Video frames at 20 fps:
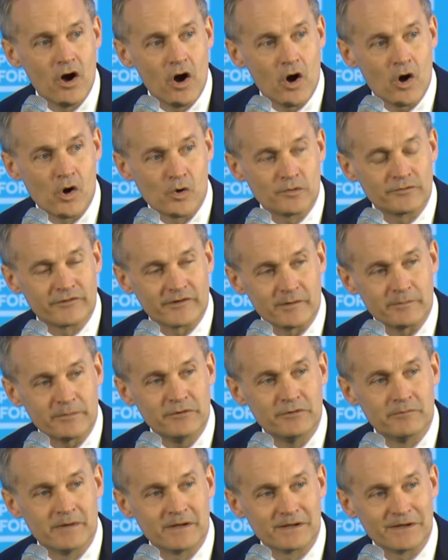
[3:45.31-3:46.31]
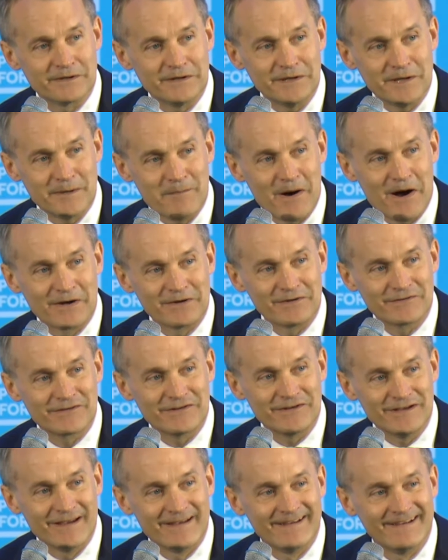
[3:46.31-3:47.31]
holds up humility and
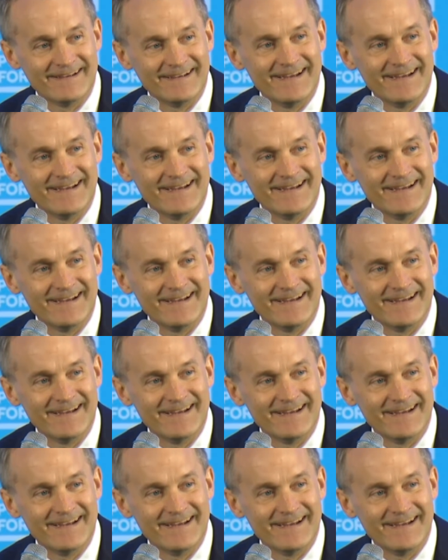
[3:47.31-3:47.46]
modesty